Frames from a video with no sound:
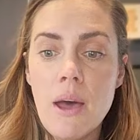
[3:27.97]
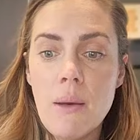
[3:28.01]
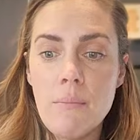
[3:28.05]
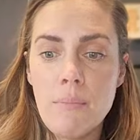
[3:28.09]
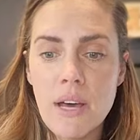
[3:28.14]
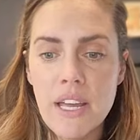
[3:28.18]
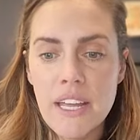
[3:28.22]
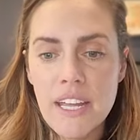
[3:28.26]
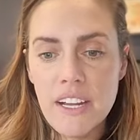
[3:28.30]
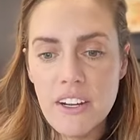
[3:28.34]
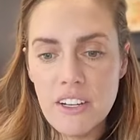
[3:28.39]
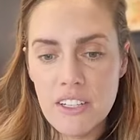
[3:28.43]

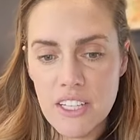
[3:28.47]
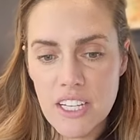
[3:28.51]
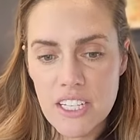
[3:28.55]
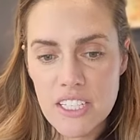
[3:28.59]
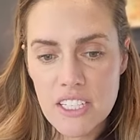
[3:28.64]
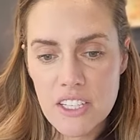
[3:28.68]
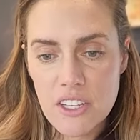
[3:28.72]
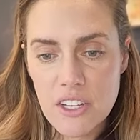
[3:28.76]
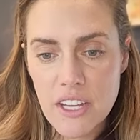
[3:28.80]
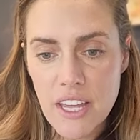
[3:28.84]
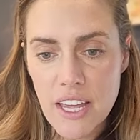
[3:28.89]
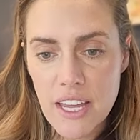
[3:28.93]
But here,
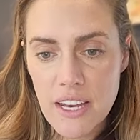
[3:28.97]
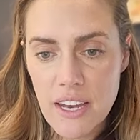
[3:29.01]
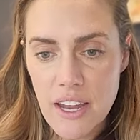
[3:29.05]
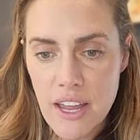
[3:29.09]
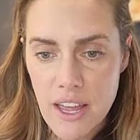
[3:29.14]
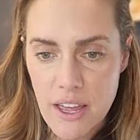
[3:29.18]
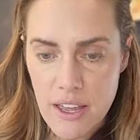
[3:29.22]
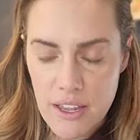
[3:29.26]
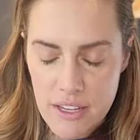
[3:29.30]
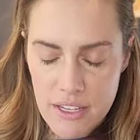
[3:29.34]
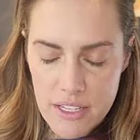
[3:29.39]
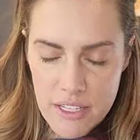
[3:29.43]
let's look at
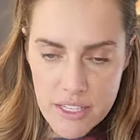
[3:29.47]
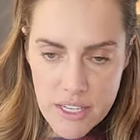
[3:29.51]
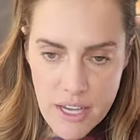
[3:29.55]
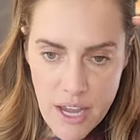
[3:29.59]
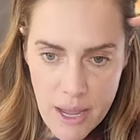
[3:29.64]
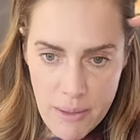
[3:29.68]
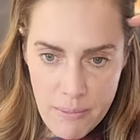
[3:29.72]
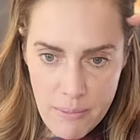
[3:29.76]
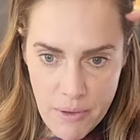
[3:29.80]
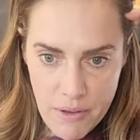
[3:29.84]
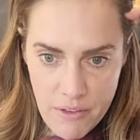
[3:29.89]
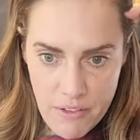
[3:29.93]
a
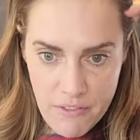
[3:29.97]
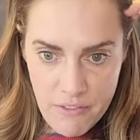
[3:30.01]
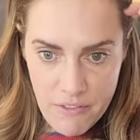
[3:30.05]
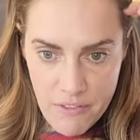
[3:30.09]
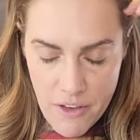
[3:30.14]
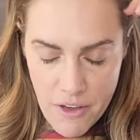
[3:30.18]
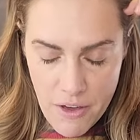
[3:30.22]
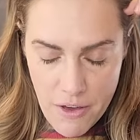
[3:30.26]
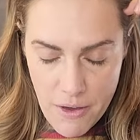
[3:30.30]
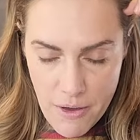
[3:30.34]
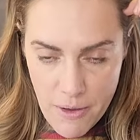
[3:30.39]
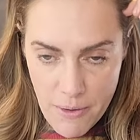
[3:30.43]
type of,
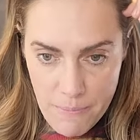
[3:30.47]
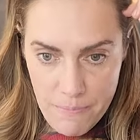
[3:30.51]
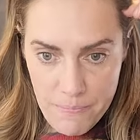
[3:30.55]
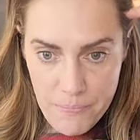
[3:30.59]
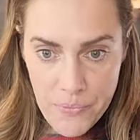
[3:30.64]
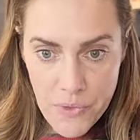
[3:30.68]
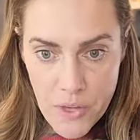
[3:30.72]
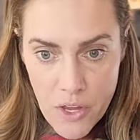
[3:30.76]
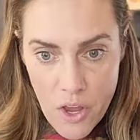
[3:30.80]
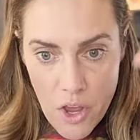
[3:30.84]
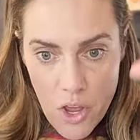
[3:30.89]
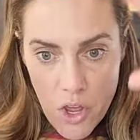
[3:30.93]
um,
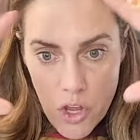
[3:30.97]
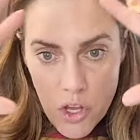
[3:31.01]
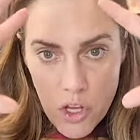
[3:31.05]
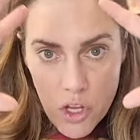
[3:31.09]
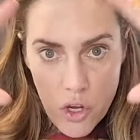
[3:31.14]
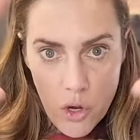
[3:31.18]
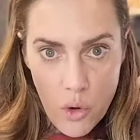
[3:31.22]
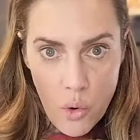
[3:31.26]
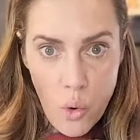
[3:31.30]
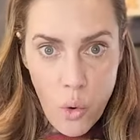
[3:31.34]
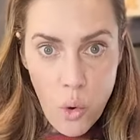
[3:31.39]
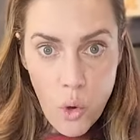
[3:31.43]
you
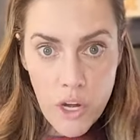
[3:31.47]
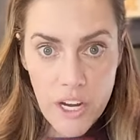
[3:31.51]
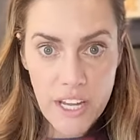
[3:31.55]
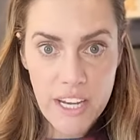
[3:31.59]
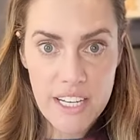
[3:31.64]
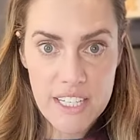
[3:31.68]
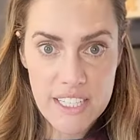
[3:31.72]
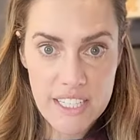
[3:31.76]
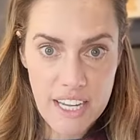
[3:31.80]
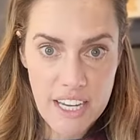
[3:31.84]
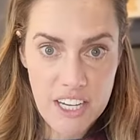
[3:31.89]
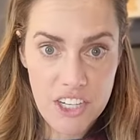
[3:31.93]
know,
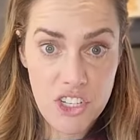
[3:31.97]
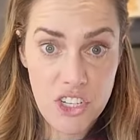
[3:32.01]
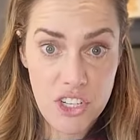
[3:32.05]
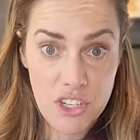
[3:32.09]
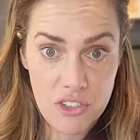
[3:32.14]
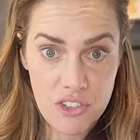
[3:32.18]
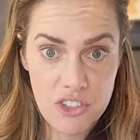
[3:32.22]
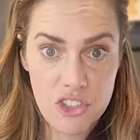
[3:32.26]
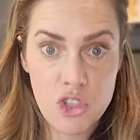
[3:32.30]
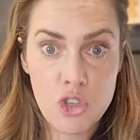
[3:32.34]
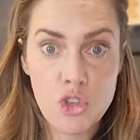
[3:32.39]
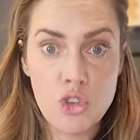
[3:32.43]

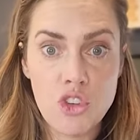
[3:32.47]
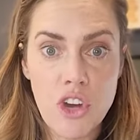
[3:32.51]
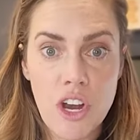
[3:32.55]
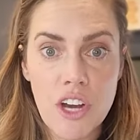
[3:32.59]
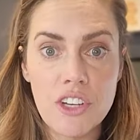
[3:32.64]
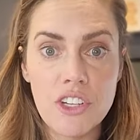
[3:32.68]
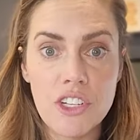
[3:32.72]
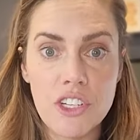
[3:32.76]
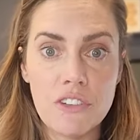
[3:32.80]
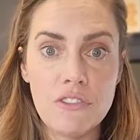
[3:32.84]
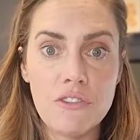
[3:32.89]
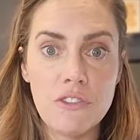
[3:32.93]
organizational
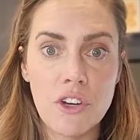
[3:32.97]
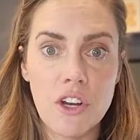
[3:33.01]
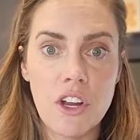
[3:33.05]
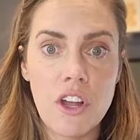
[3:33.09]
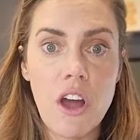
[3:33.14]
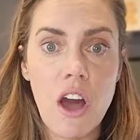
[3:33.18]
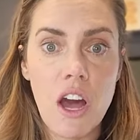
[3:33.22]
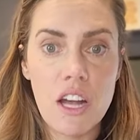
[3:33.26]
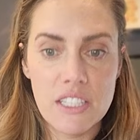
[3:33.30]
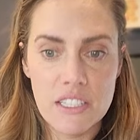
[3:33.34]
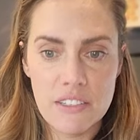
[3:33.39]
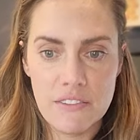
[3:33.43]
structure for a
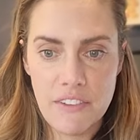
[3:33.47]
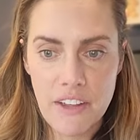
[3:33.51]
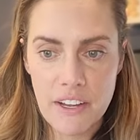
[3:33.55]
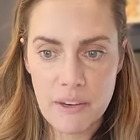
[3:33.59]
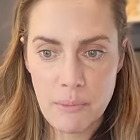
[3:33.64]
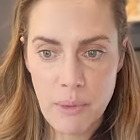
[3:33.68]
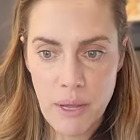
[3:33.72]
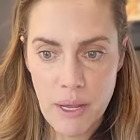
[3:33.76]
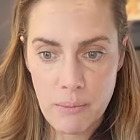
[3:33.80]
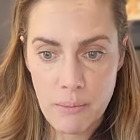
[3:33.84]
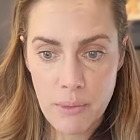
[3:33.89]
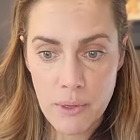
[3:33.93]
cause
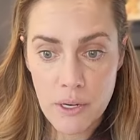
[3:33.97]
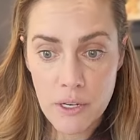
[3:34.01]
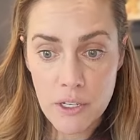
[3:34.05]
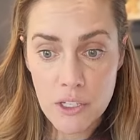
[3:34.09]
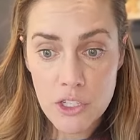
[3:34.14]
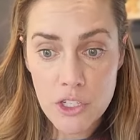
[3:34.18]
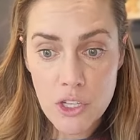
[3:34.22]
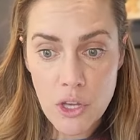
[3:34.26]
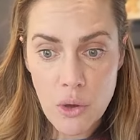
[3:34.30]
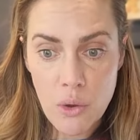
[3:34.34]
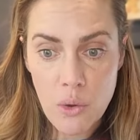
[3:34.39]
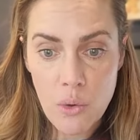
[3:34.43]
effect paper.
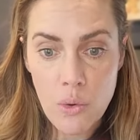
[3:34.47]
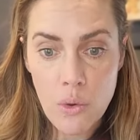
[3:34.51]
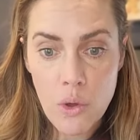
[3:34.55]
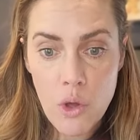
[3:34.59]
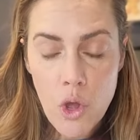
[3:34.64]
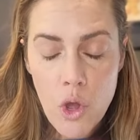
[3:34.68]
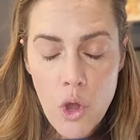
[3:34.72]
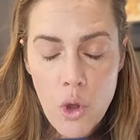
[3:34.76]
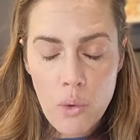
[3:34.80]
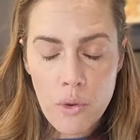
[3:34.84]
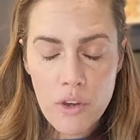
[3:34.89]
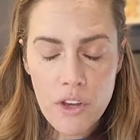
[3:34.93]
So
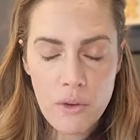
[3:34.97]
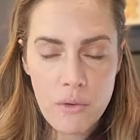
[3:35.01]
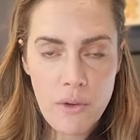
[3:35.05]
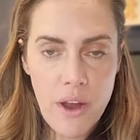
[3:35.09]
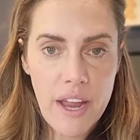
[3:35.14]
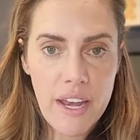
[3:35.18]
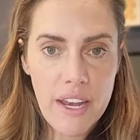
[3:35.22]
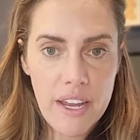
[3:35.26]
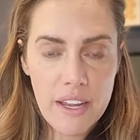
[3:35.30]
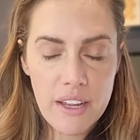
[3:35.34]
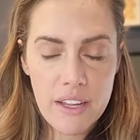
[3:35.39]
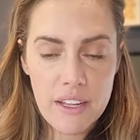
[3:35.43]
when you're
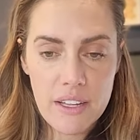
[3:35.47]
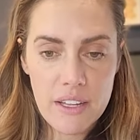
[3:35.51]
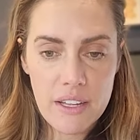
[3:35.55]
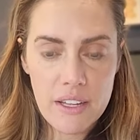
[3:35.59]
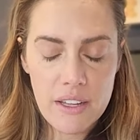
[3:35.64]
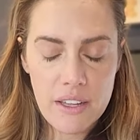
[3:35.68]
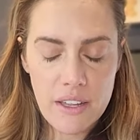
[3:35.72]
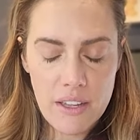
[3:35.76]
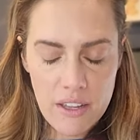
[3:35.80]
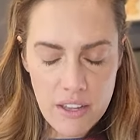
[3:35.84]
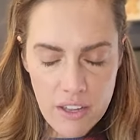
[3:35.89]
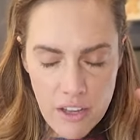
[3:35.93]
writing
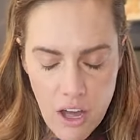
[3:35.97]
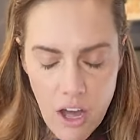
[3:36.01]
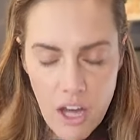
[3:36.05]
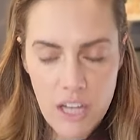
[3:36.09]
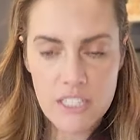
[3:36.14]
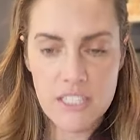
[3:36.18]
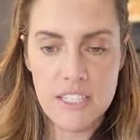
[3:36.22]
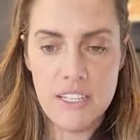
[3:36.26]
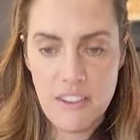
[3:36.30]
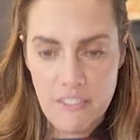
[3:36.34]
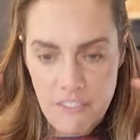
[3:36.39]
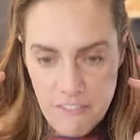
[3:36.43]

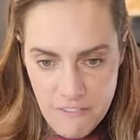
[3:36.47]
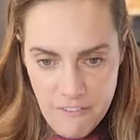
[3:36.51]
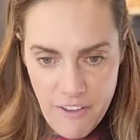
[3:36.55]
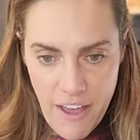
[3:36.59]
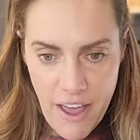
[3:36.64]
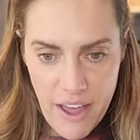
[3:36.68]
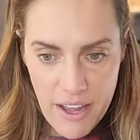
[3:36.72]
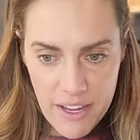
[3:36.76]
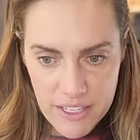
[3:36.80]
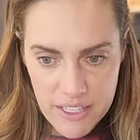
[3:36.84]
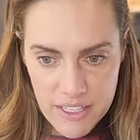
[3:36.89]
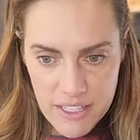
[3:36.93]
cause and
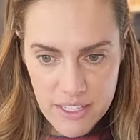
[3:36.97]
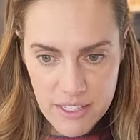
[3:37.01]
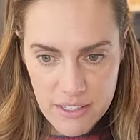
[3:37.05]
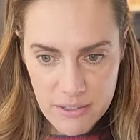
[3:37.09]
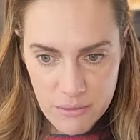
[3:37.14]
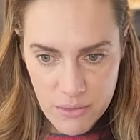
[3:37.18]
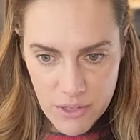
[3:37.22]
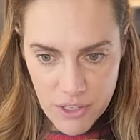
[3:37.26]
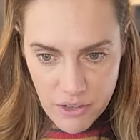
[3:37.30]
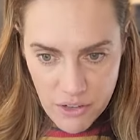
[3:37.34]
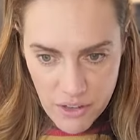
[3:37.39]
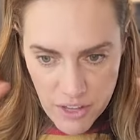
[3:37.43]
effect,
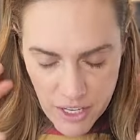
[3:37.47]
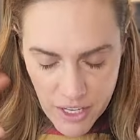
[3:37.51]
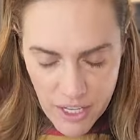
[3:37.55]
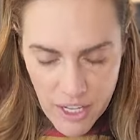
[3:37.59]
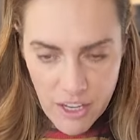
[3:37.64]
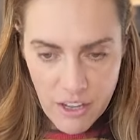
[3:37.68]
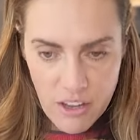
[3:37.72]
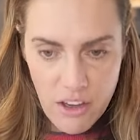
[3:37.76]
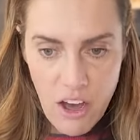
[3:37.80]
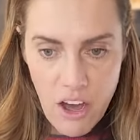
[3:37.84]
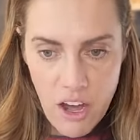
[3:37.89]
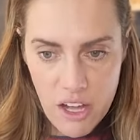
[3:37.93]
when you're
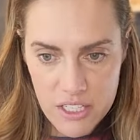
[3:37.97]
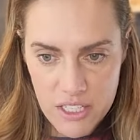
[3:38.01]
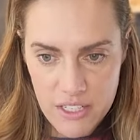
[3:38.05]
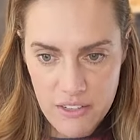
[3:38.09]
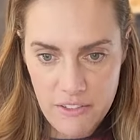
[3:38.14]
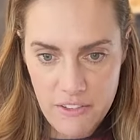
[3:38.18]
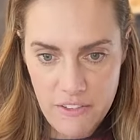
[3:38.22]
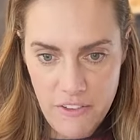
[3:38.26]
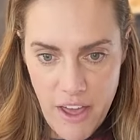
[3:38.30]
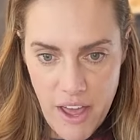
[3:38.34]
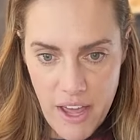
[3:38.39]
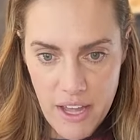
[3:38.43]
thinking cause
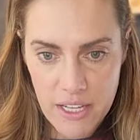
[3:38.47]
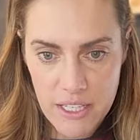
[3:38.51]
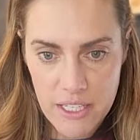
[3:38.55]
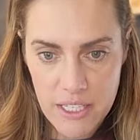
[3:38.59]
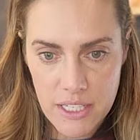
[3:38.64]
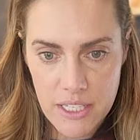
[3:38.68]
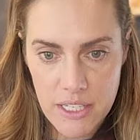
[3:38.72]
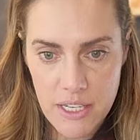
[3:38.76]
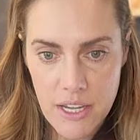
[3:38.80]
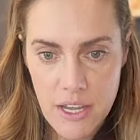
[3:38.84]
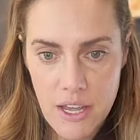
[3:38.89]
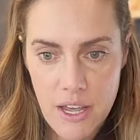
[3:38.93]

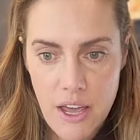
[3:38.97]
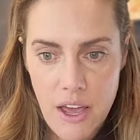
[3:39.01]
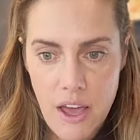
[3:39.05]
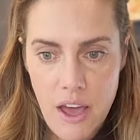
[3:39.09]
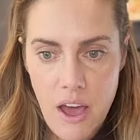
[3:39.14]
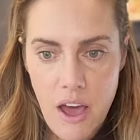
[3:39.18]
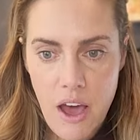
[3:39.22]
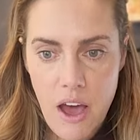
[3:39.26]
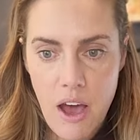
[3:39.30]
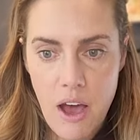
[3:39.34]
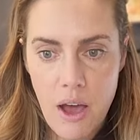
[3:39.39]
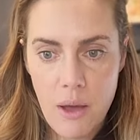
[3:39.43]
effect,
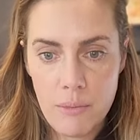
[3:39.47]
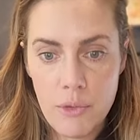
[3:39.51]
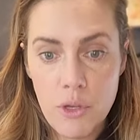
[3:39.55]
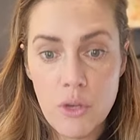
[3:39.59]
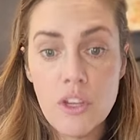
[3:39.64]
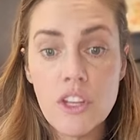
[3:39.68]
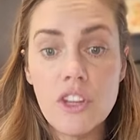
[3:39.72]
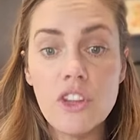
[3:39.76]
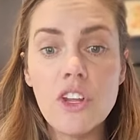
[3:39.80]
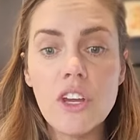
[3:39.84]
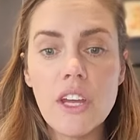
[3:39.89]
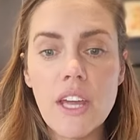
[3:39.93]
um, you
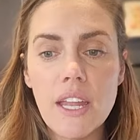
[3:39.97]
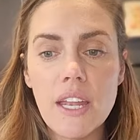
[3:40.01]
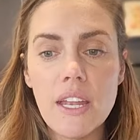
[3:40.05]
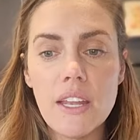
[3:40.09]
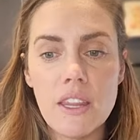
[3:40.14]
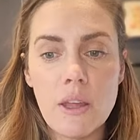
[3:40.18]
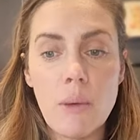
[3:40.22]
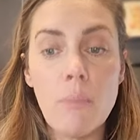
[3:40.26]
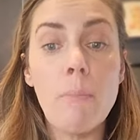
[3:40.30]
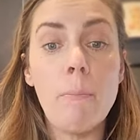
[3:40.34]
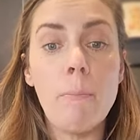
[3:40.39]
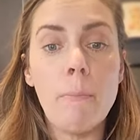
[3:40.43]
can look at
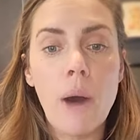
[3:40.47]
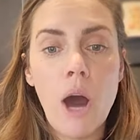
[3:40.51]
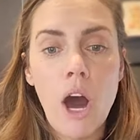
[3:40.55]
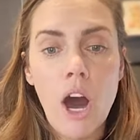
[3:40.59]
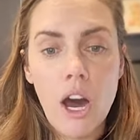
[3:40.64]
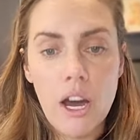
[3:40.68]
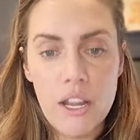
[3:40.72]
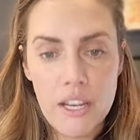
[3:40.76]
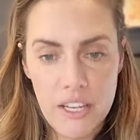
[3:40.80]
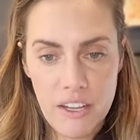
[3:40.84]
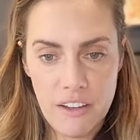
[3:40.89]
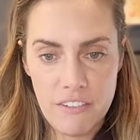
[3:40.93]
the
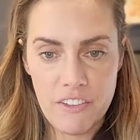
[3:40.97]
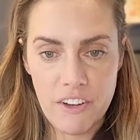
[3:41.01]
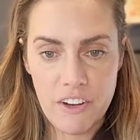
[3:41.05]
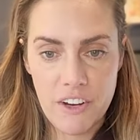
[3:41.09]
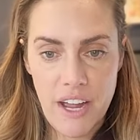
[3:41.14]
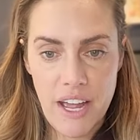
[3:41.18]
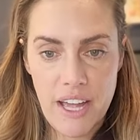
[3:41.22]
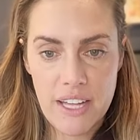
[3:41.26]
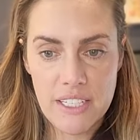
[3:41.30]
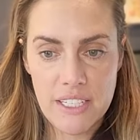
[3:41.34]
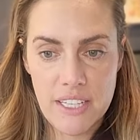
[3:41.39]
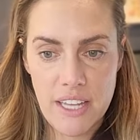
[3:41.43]
body of your
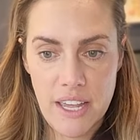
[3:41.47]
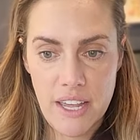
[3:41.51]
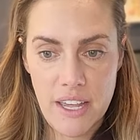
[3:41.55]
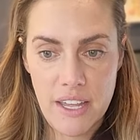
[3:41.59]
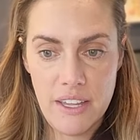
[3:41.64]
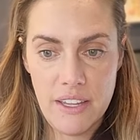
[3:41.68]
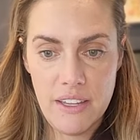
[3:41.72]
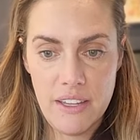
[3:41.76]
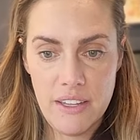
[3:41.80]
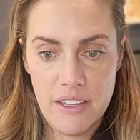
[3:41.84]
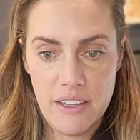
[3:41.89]
essay